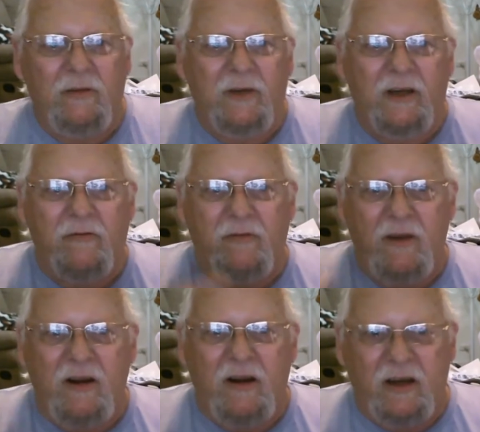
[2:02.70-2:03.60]
me get
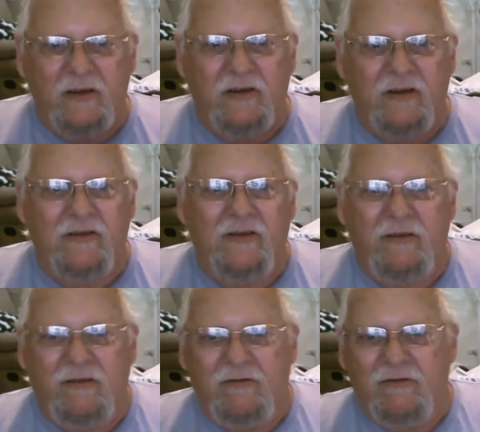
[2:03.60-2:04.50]
remote access to
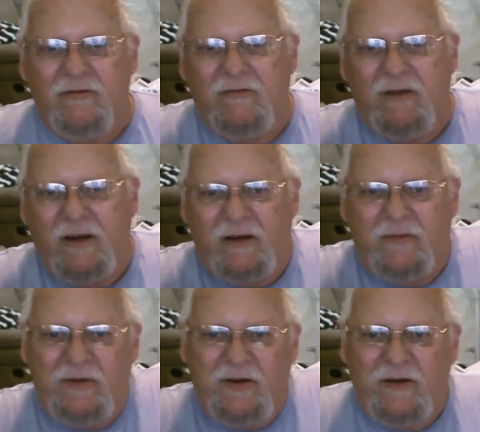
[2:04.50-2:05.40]
your
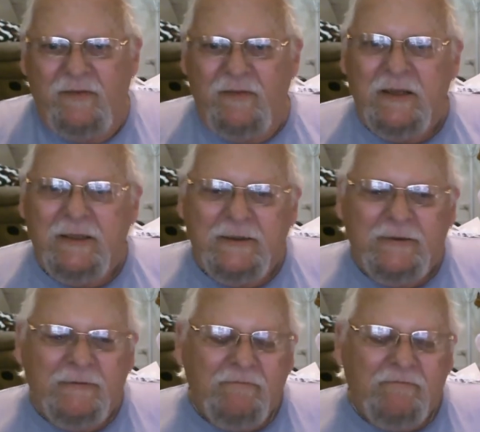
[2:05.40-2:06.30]
computer.
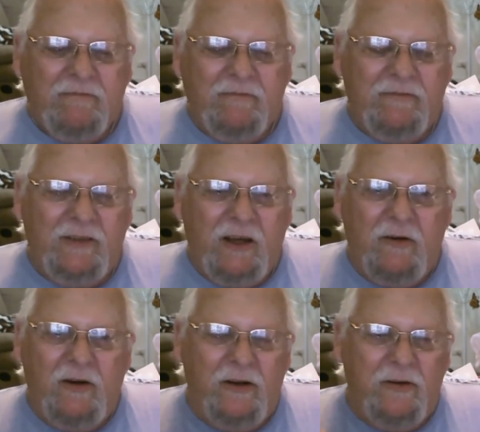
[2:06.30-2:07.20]

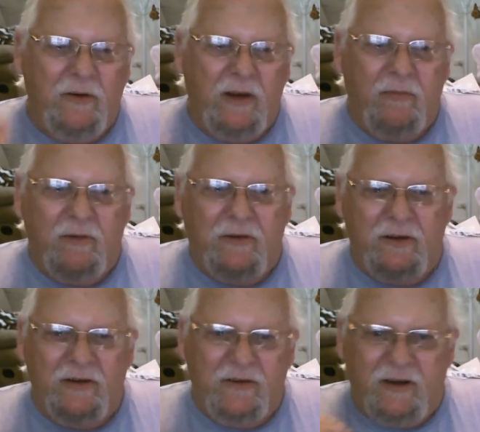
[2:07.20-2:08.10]
So I had to do a couple of
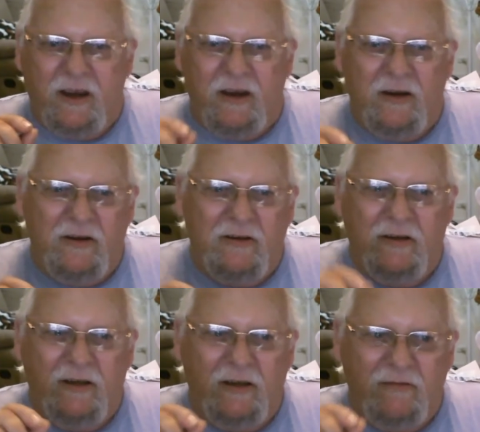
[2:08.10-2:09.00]
things, a code,
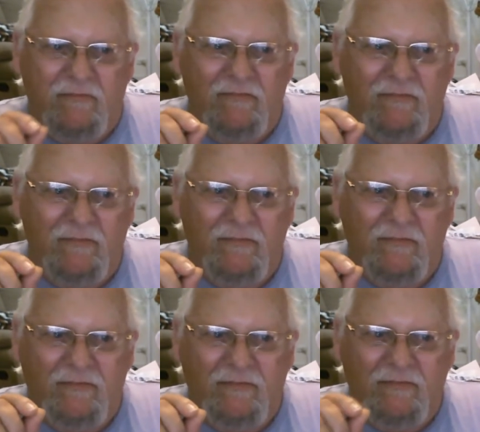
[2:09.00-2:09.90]
and then
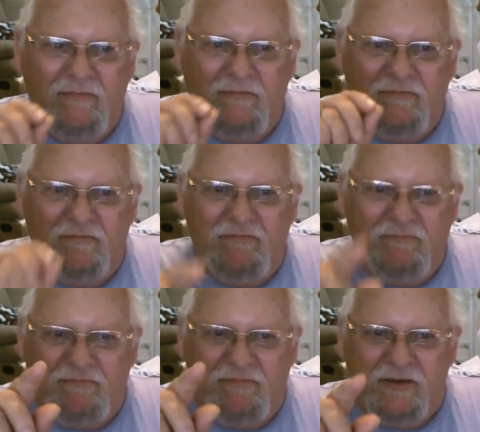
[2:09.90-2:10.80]

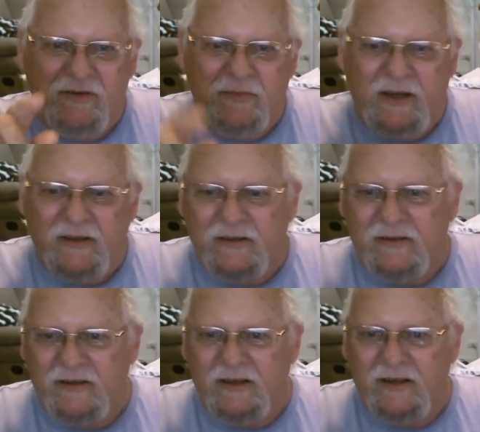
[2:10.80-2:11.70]
press a
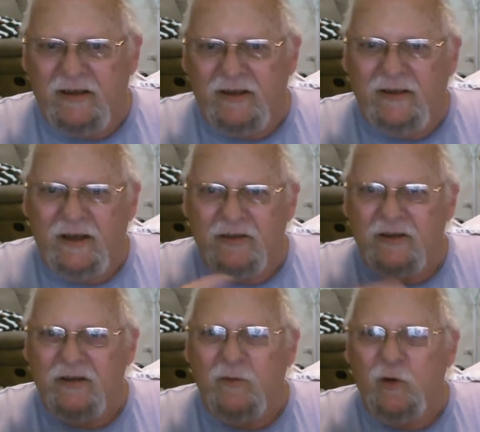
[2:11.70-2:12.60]
button, and next
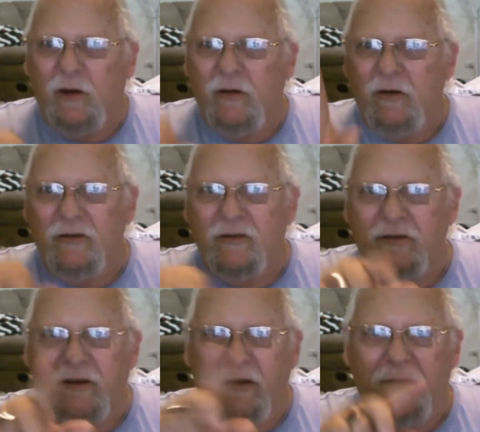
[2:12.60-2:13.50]
thing, my cursor's
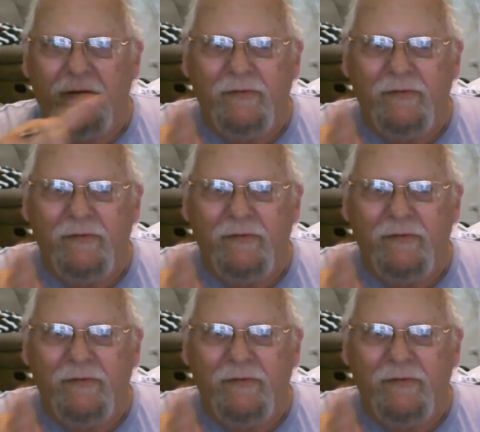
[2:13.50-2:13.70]
going.